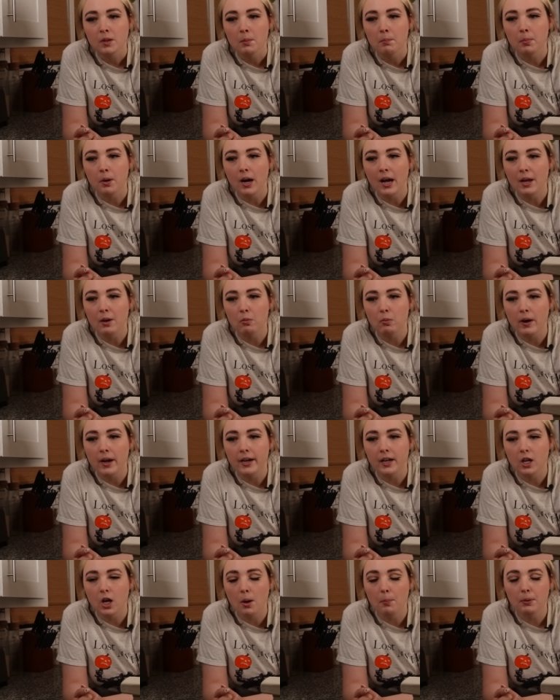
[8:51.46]
but I
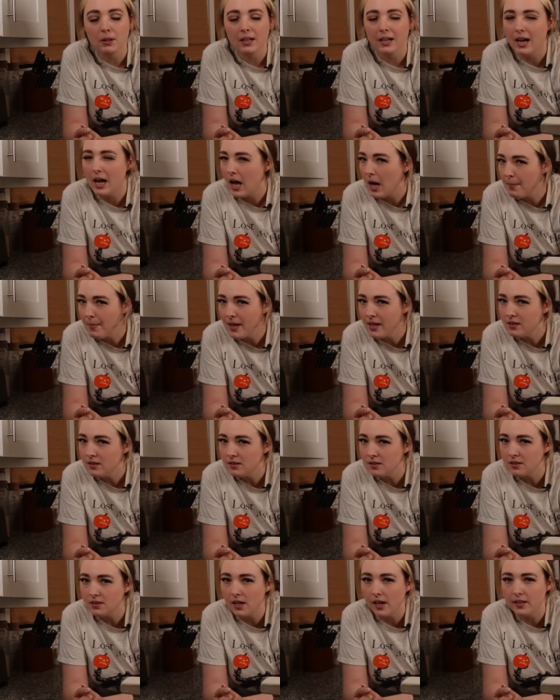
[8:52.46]
read a couple of
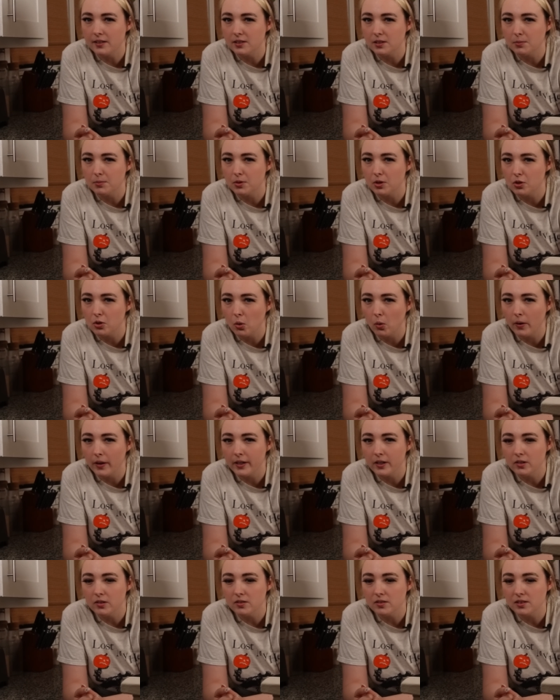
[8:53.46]
comments on some
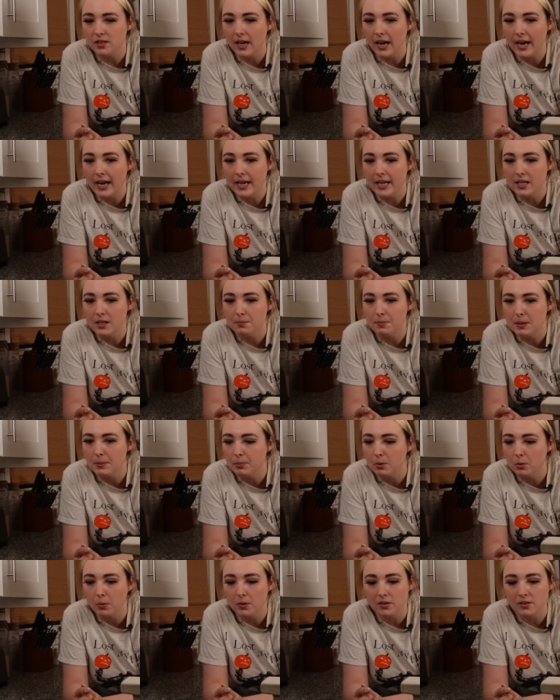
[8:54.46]
tutorials, and
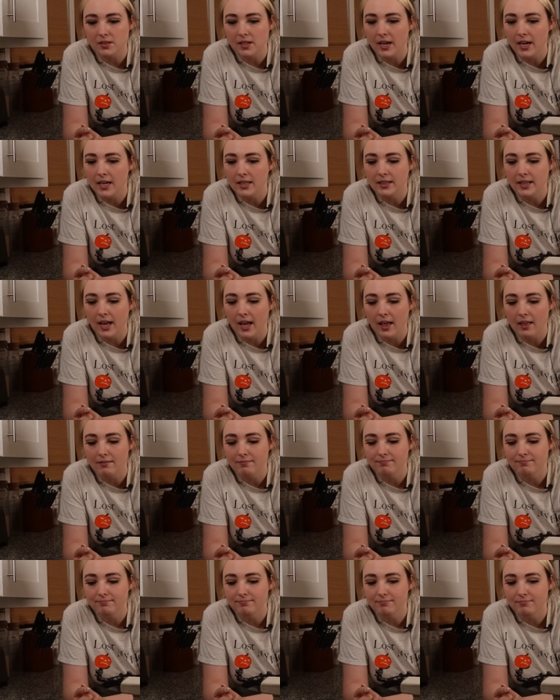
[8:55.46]
people were saying that
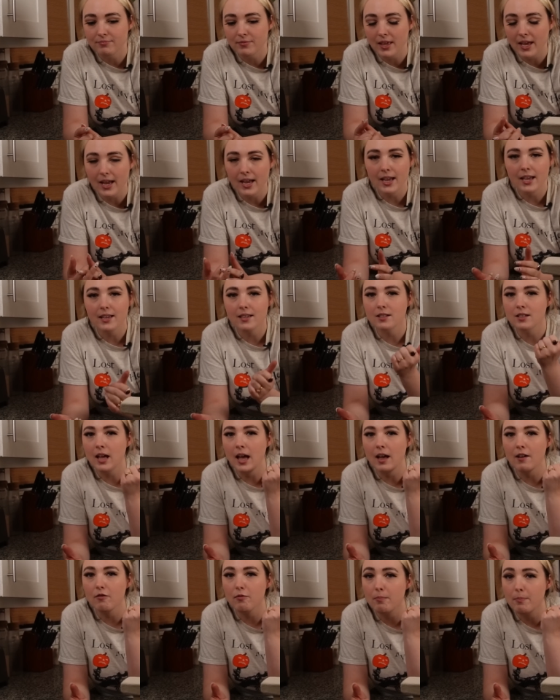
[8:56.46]
they
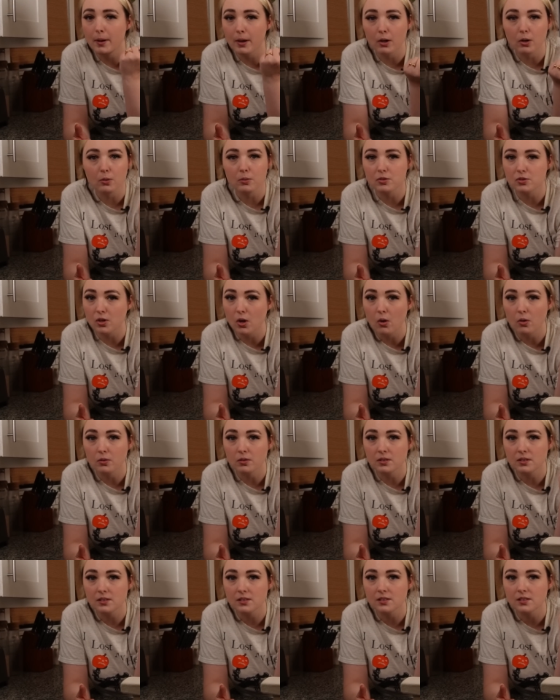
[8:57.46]
have better
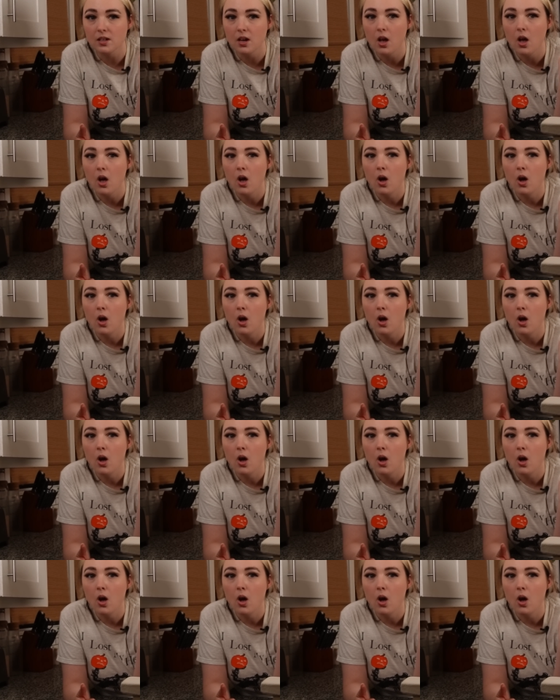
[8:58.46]
results